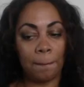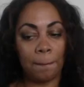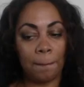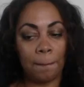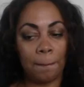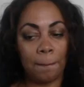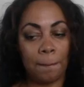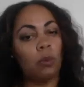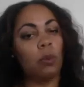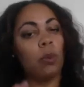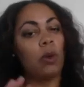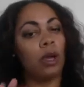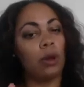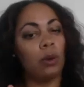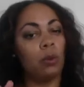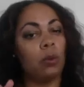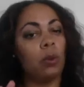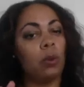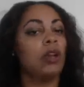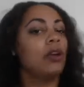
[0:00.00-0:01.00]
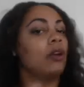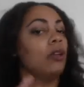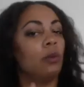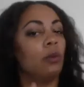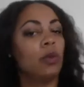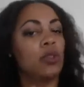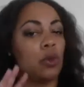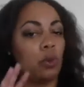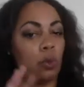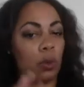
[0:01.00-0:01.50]
I wonder
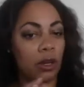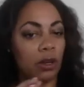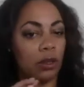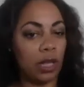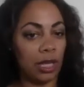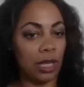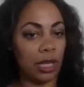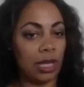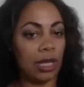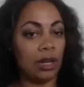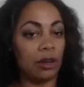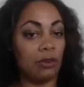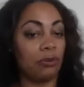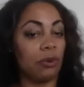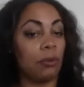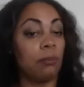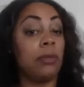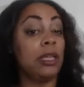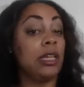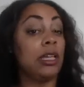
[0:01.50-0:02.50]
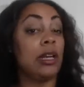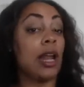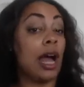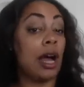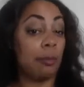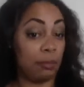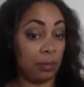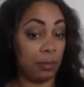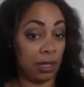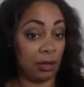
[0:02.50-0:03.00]
what are they getting from me
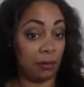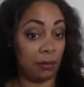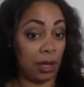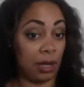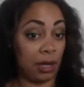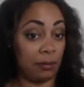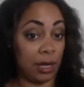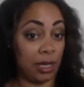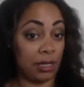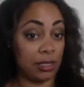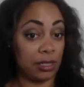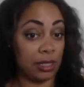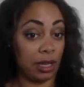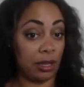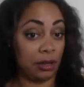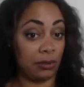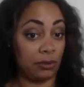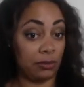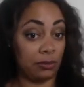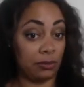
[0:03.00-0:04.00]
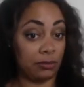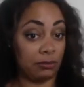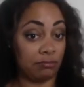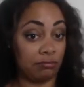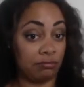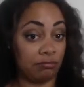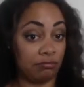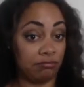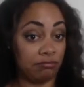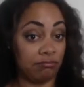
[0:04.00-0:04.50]
not being my best self?
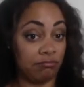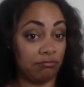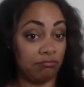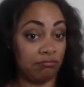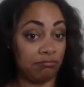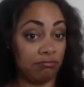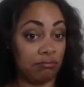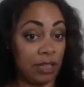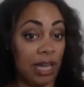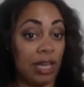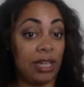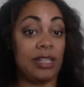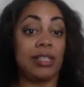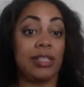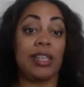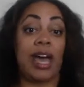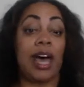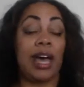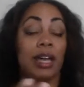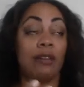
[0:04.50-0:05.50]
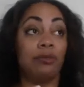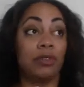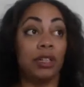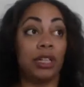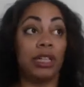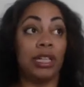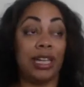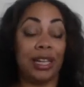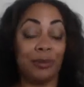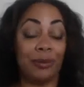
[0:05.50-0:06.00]
And is that
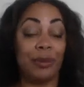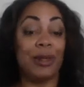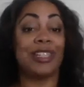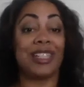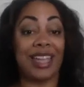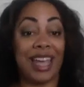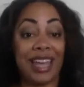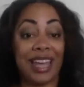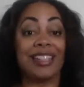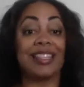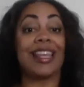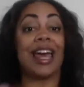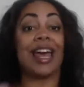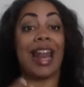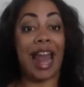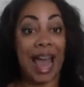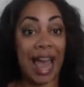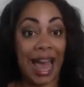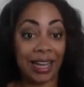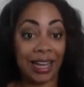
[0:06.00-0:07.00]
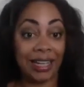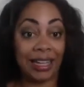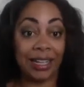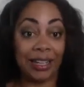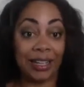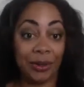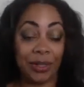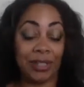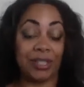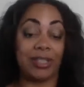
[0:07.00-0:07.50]
really, once again, is that
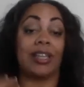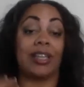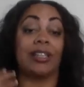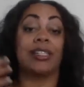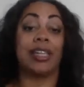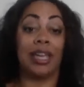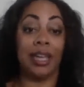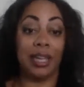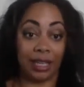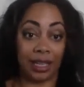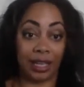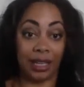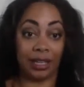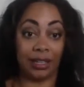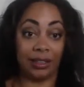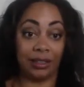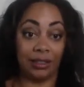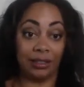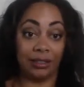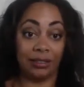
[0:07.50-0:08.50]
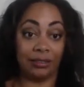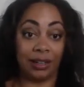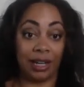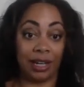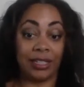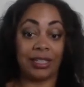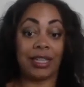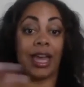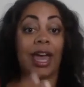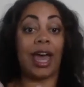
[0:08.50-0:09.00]
adding or is that taking, right?
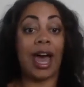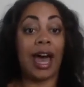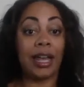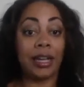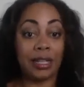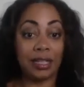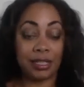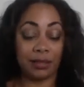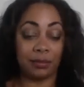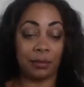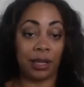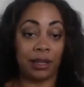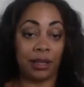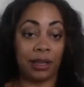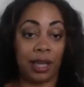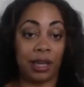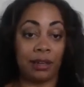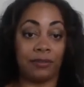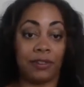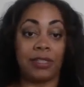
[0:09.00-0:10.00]
Is that adding to my life?